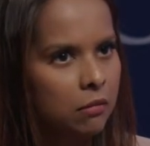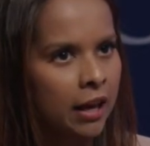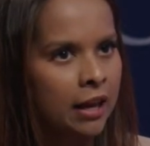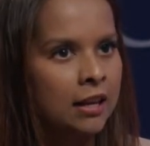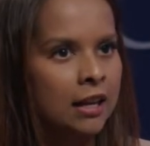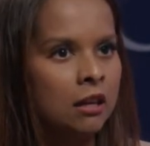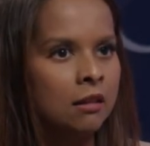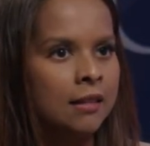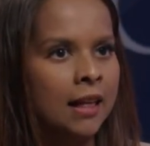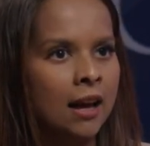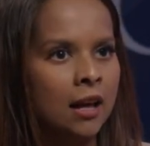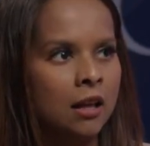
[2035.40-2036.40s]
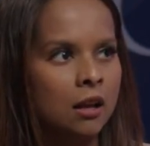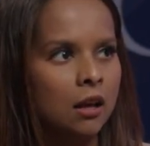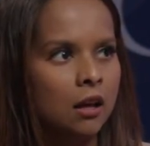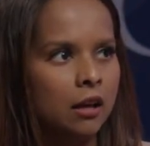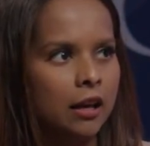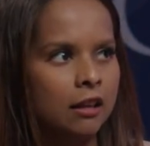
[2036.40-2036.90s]
And is that
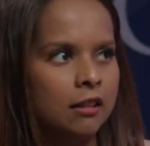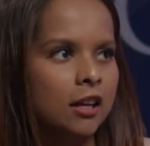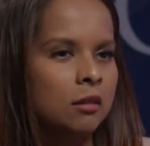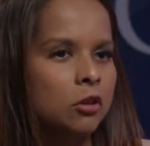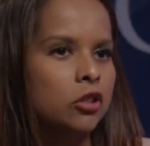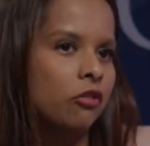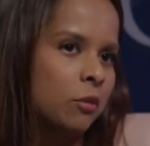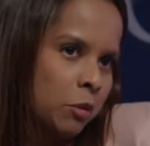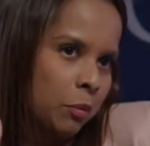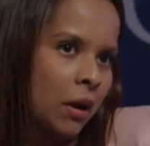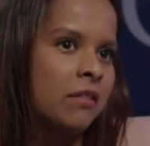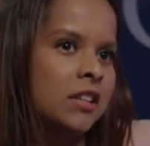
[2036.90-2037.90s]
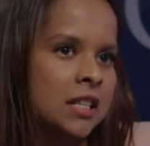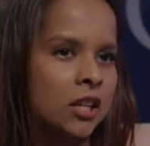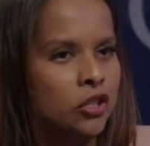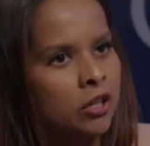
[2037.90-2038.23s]
is it from the private sector?